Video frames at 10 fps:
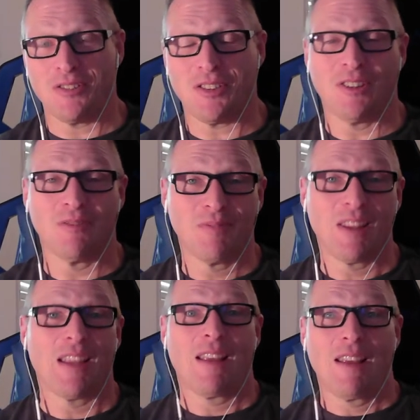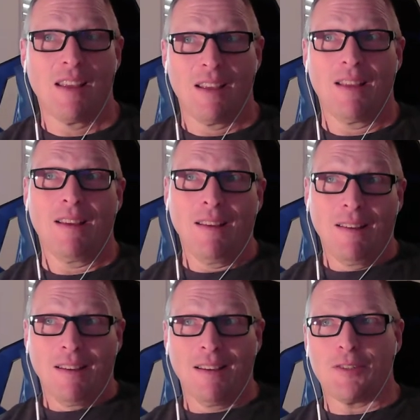so
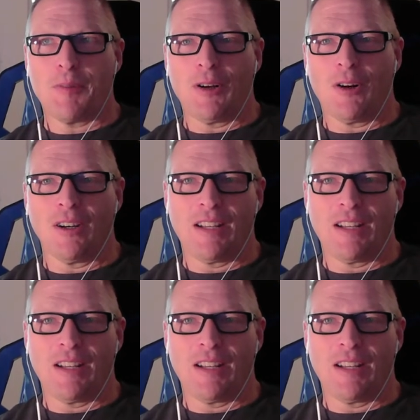it's been hard to